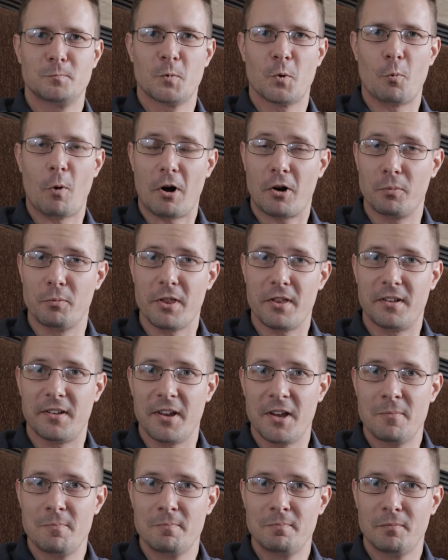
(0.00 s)
welcome to the
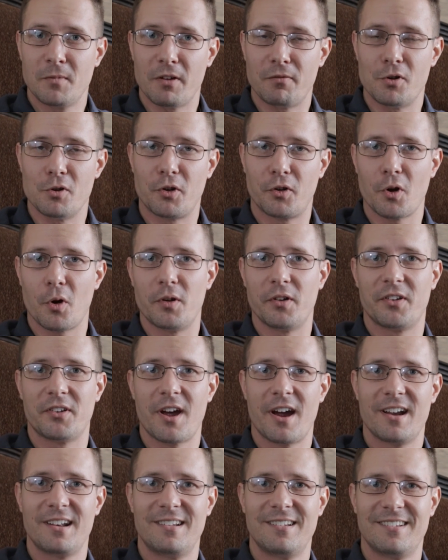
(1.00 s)
team. If you so
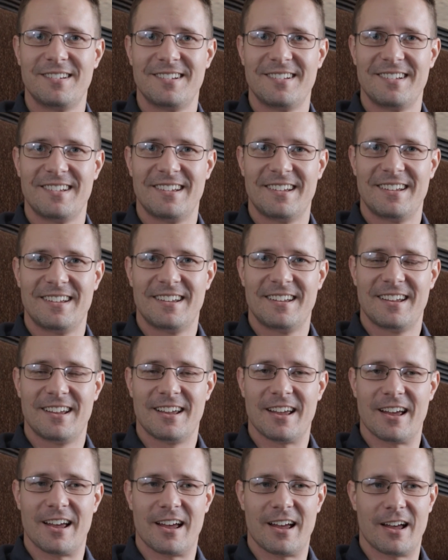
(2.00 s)
decide,
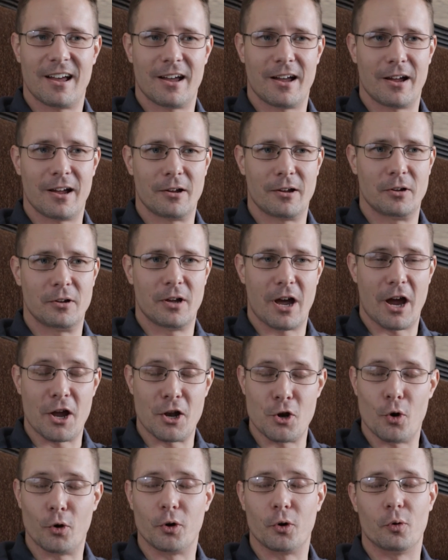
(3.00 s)
I
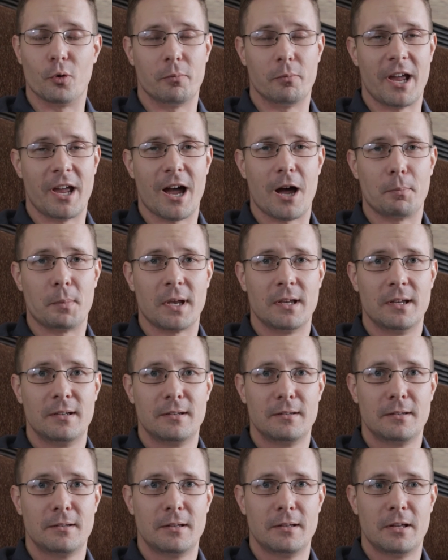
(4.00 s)
know you will be happy.
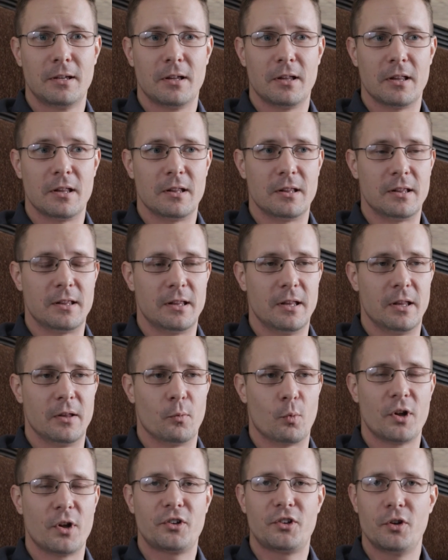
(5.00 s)

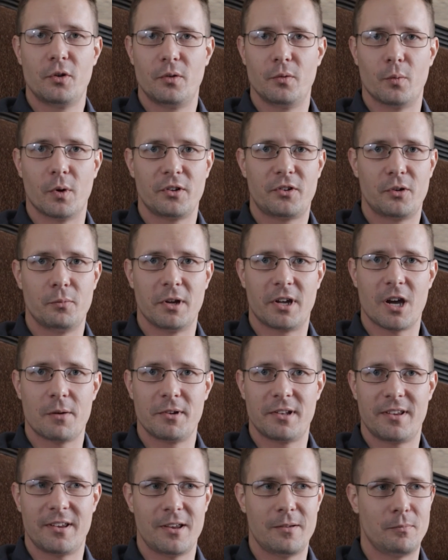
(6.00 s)
Once you become a
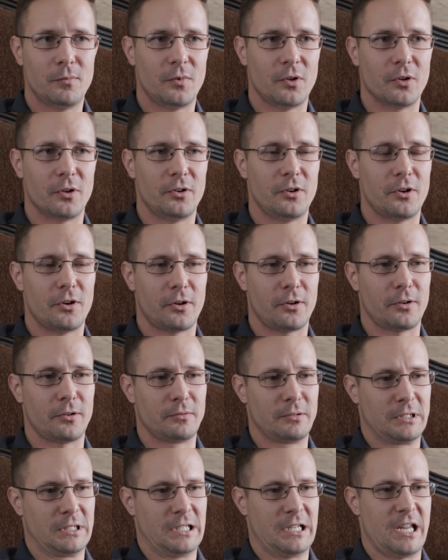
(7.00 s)
team, you're
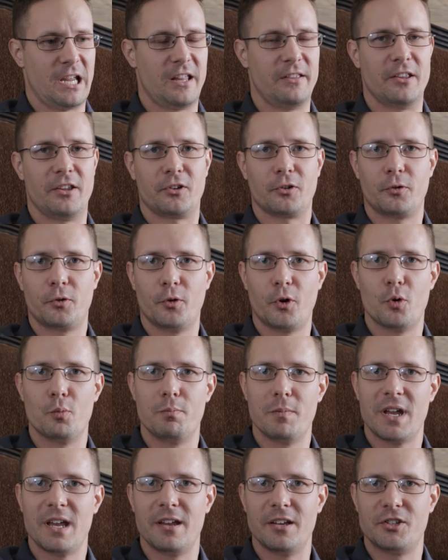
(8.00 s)
in this group
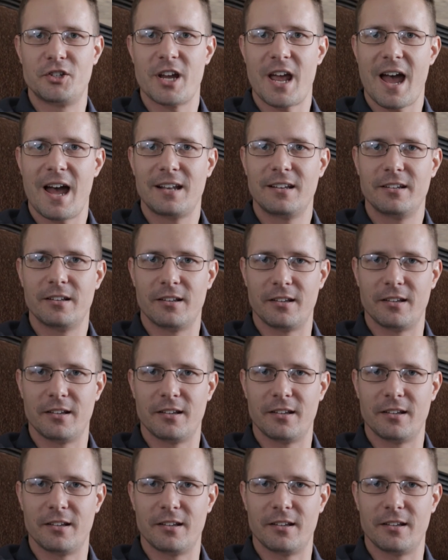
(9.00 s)
chat,